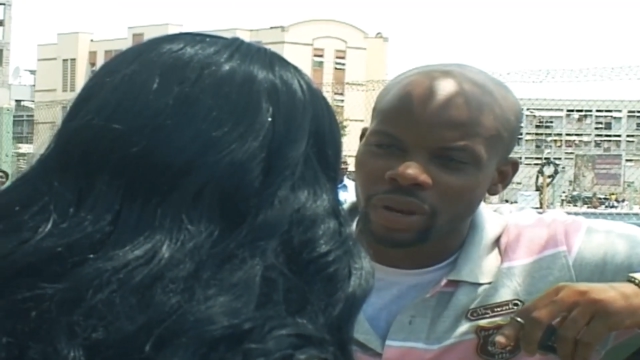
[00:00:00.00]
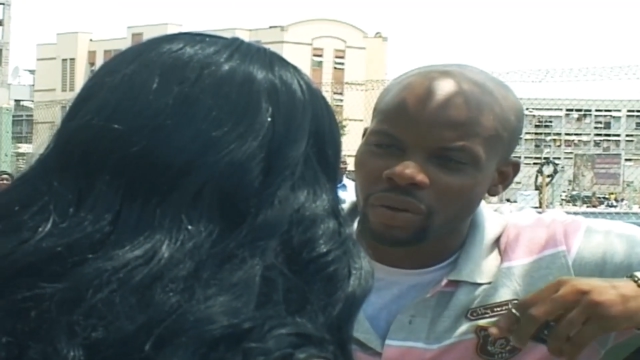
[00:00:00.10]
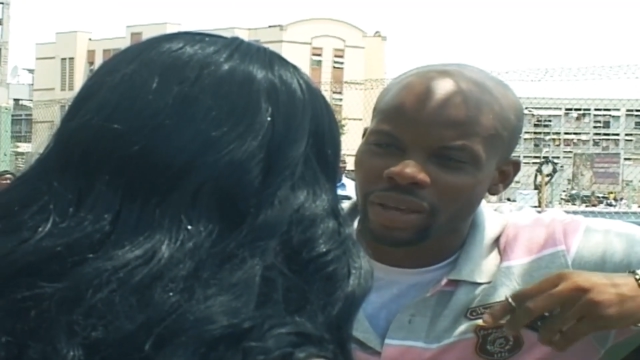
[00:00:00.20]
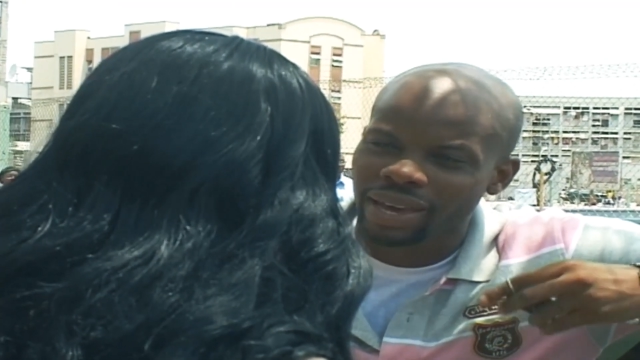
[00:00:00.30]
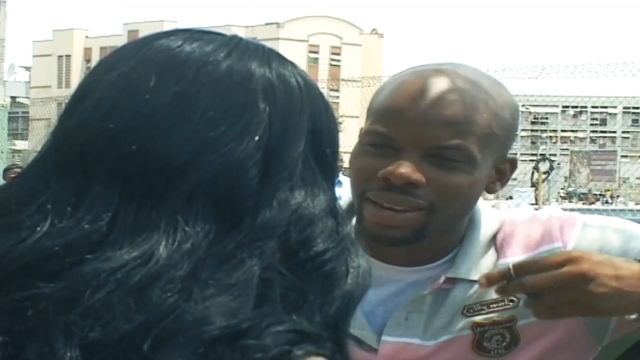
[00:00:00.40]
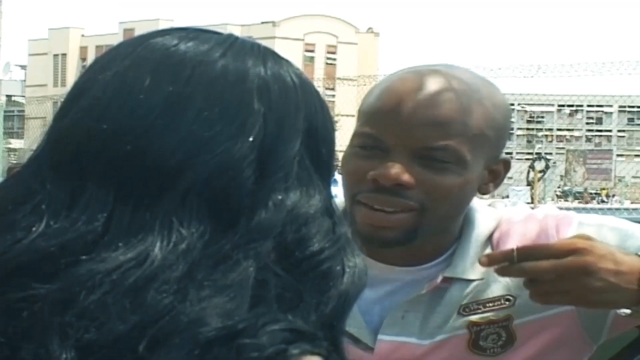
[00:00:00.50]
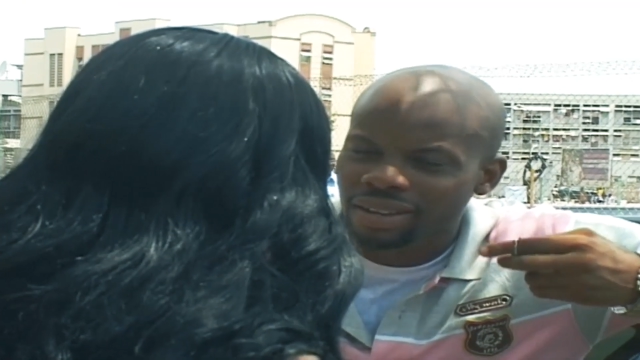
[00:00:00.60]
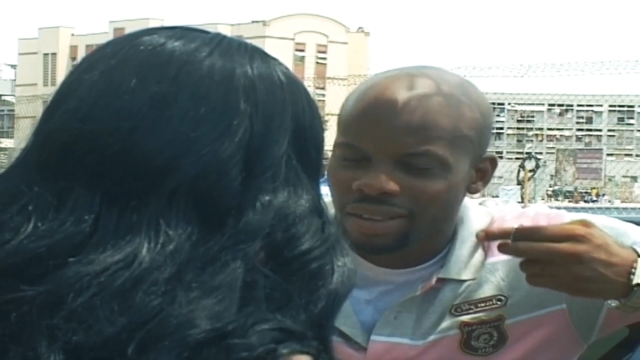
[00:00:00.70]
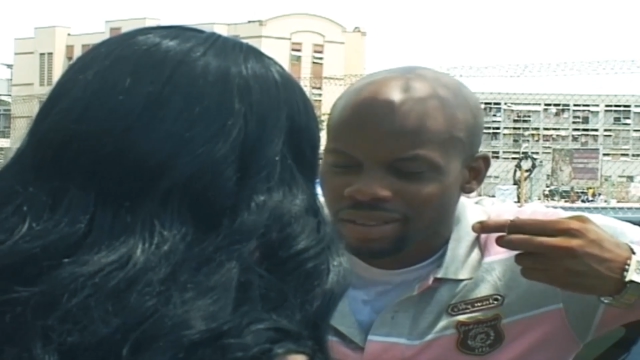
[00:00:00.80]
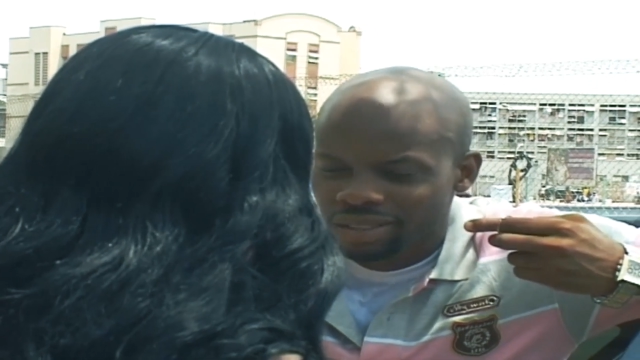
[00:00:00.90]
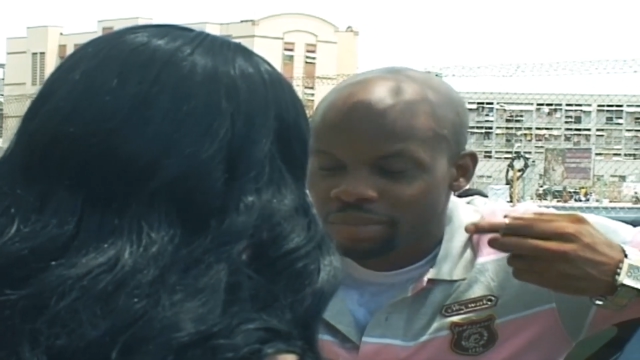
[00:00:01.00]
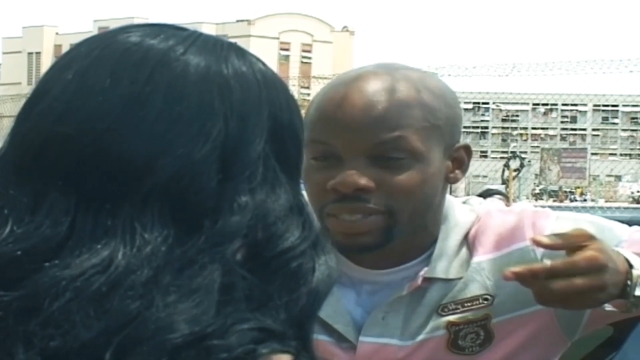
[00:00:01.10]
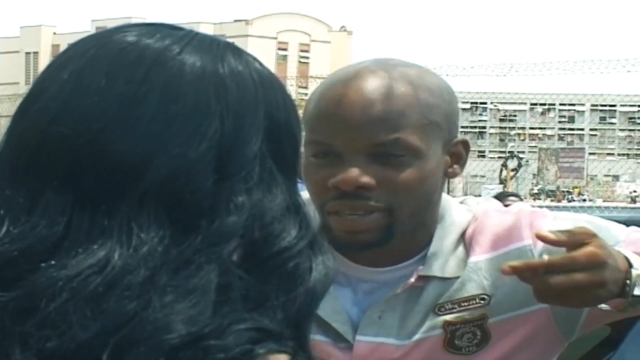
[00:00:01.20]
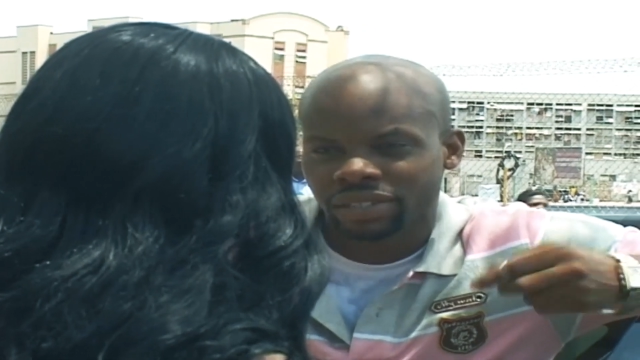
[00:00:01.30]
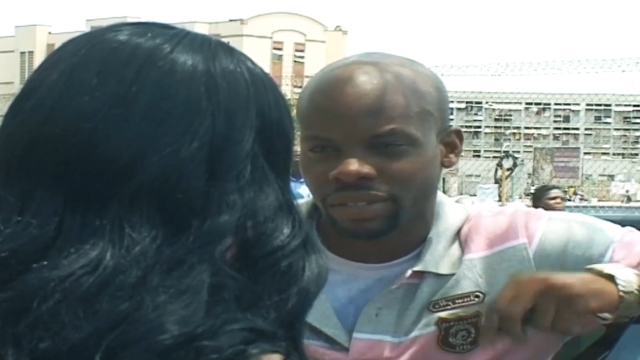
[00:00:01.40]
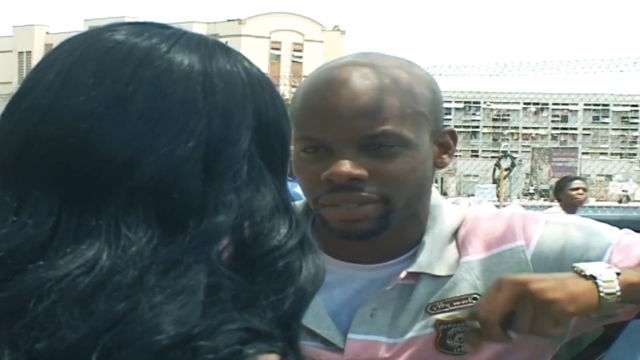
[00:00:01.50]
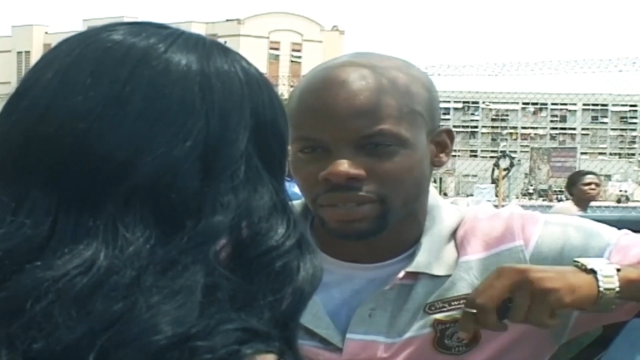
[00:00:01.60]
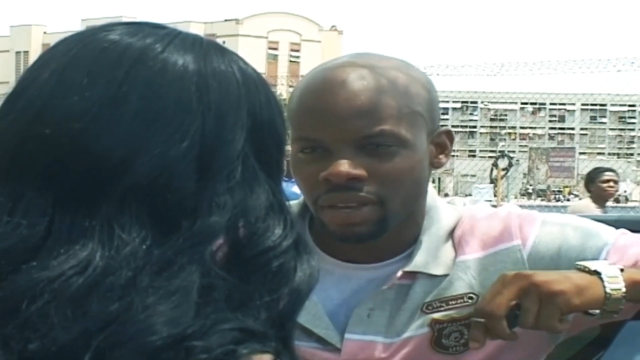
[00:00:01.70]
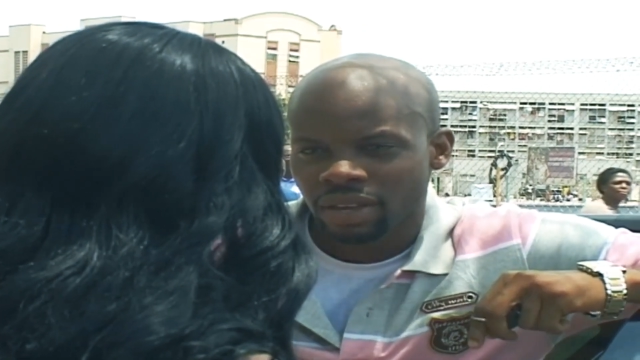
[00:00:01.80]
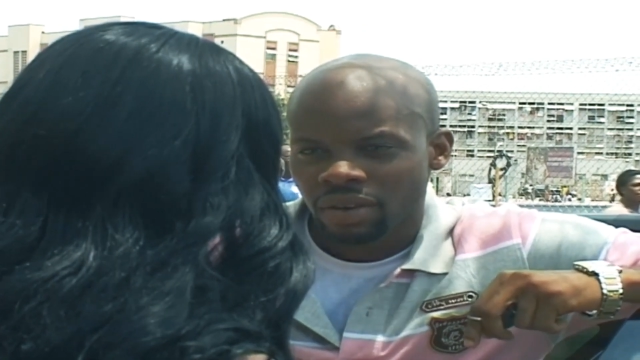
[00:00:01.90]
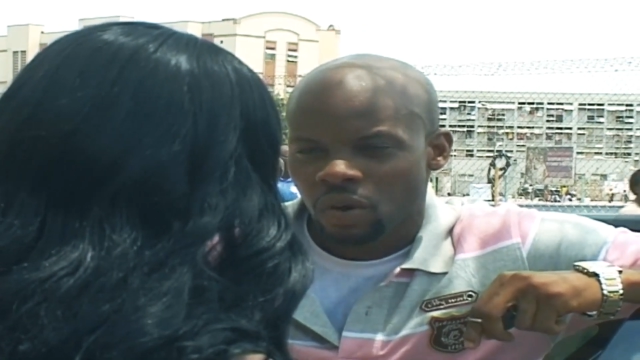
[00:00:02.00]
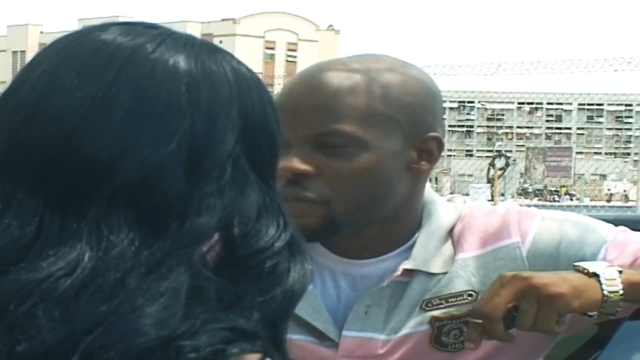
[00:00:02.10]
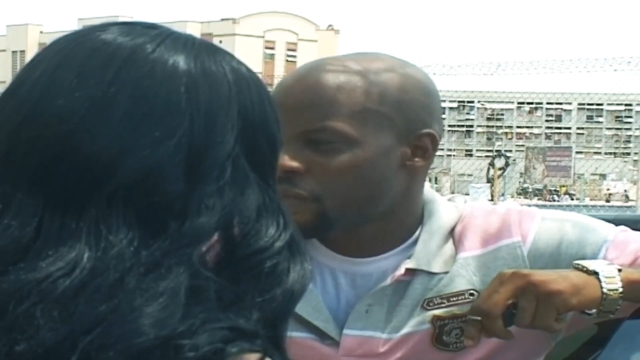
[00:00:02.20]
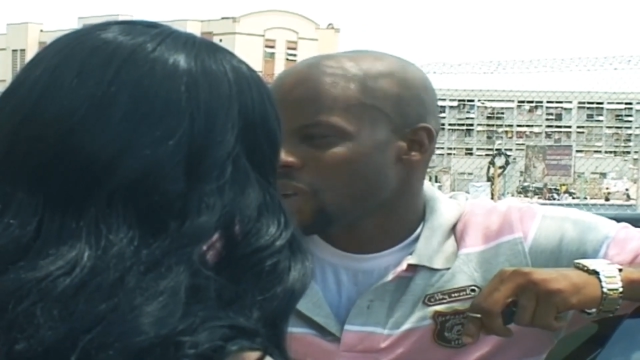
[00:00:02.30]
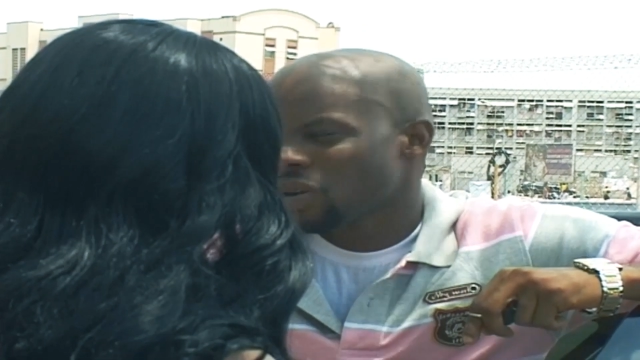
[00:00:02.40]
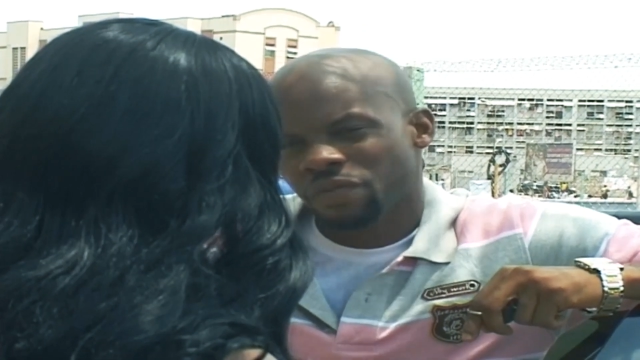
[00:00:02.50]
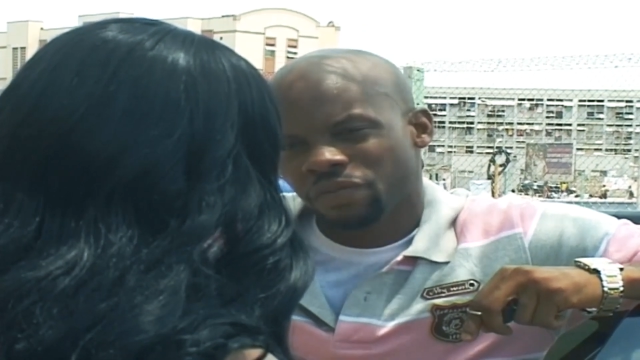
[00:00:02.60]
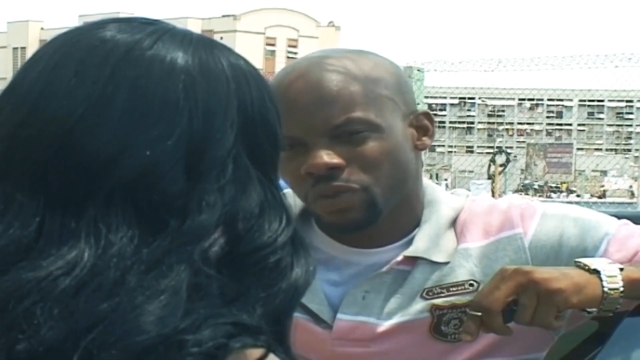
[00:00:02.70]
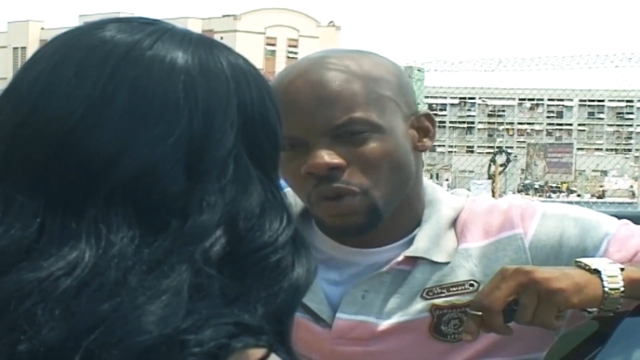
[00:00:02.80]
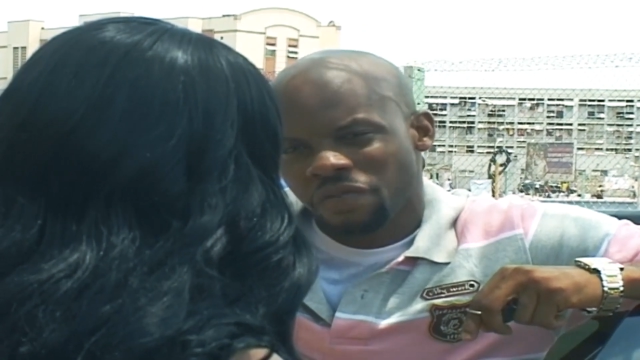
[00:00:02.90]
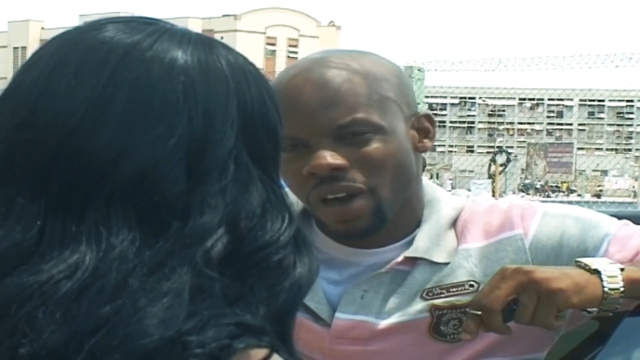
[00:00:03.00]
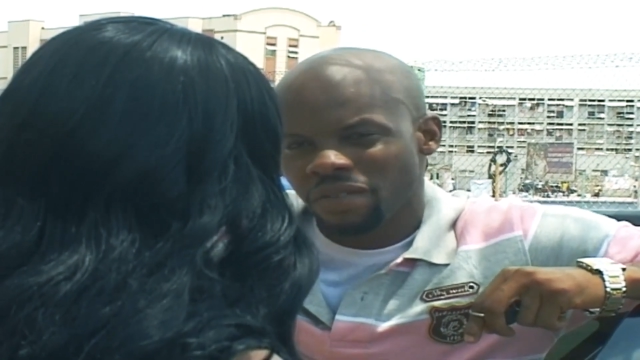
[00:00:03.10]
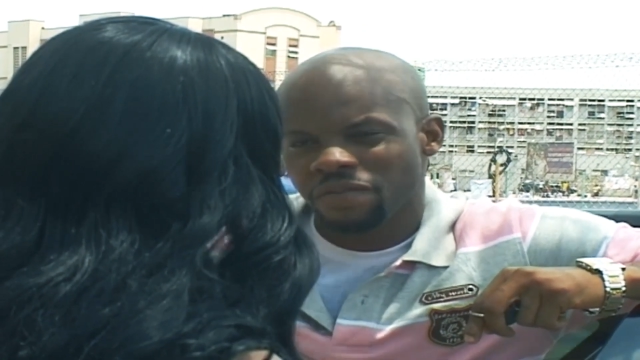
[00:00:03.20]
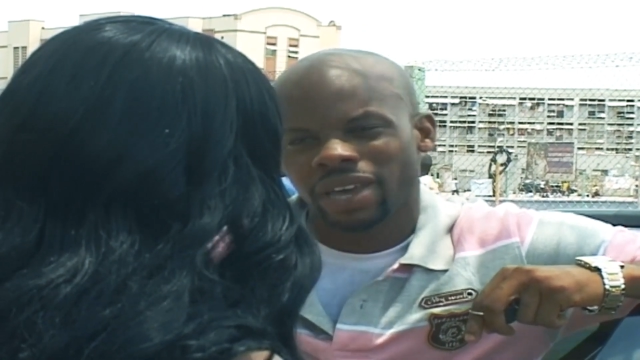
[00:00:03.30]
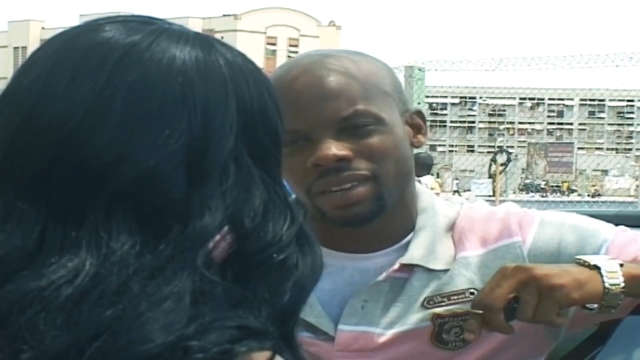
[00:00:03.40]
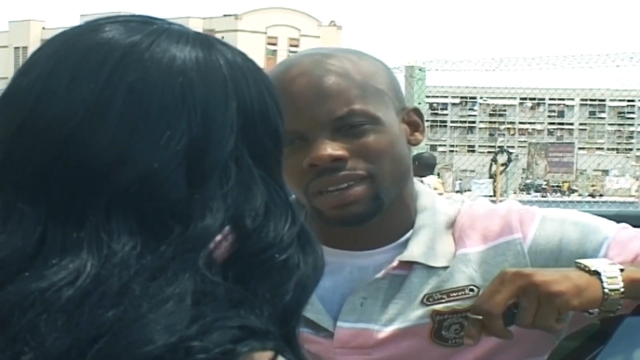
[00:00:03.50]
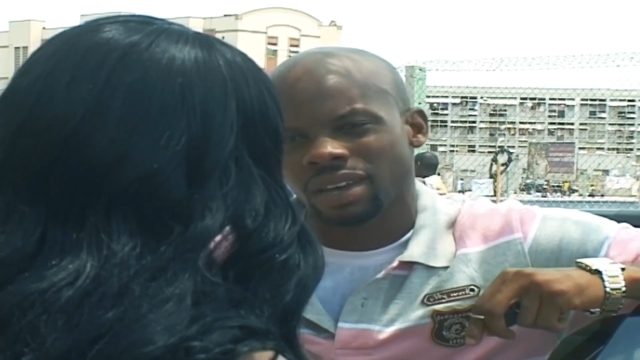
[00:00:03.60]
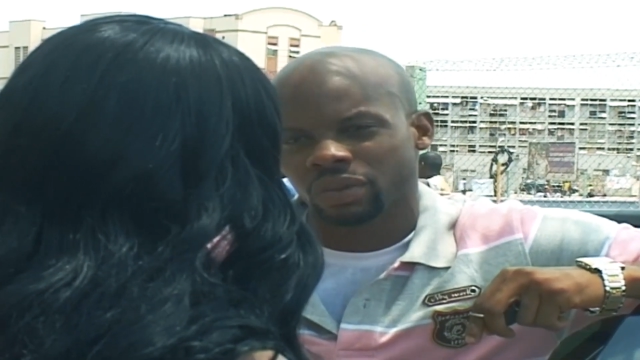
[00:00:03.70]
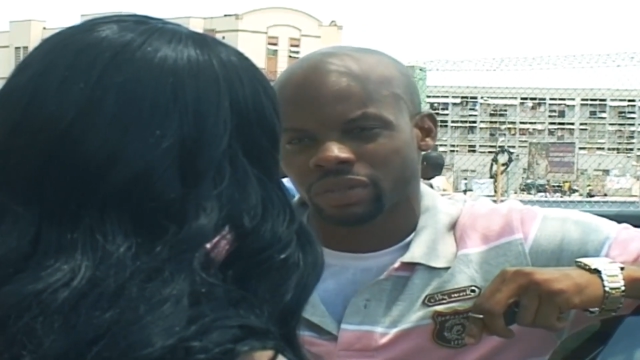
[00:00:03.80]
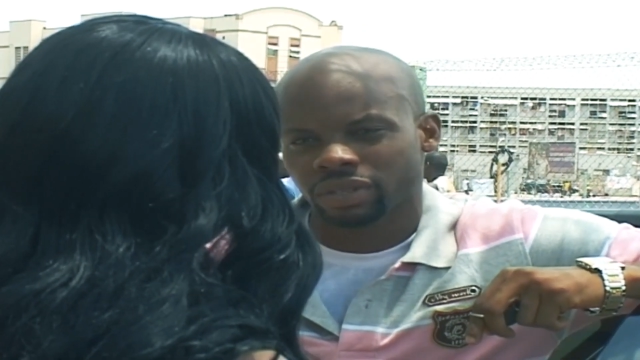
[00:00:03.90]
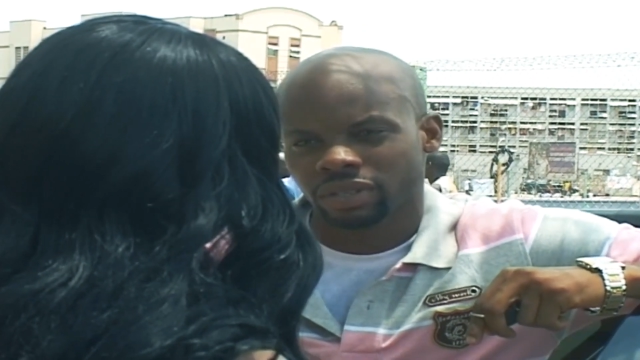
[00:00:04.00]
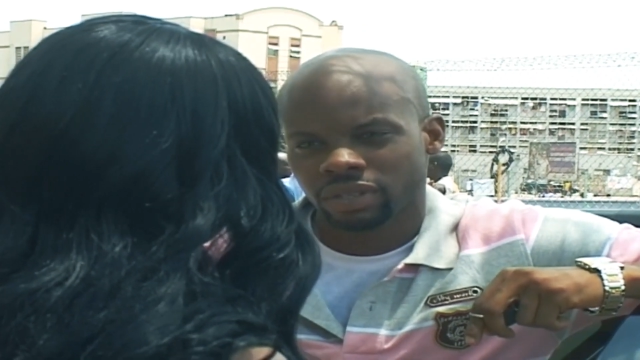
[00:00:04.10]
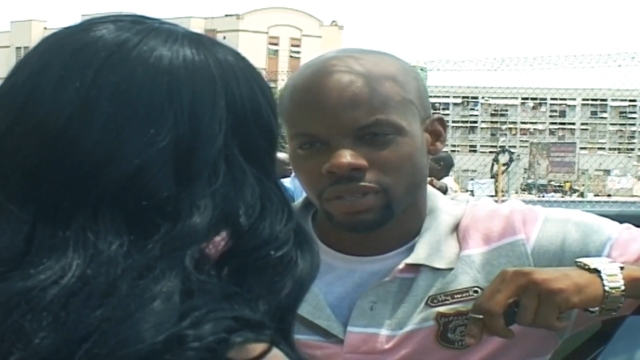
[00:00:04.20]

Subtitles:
without any limitations or fear of your father finding out.